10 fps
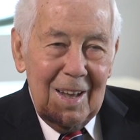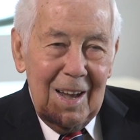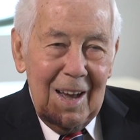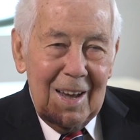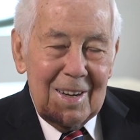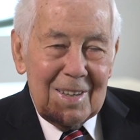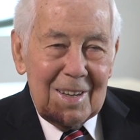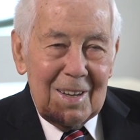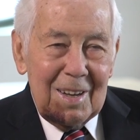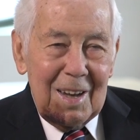
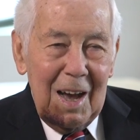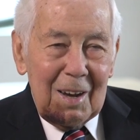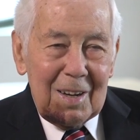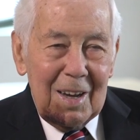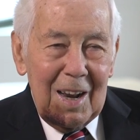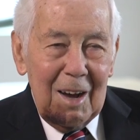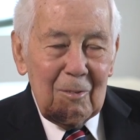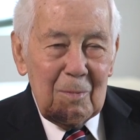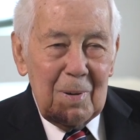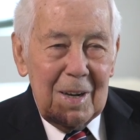And I cannot
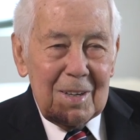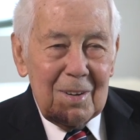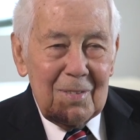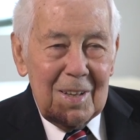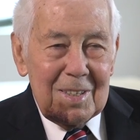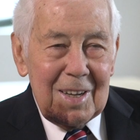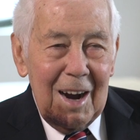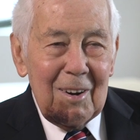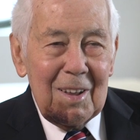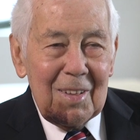repeat the
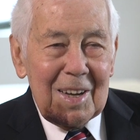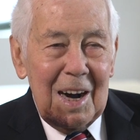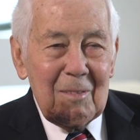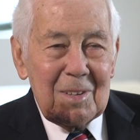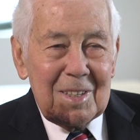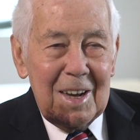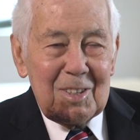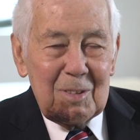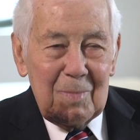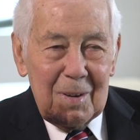entirety of the
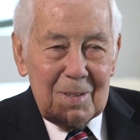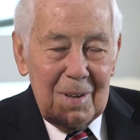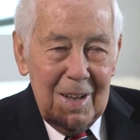conversation, but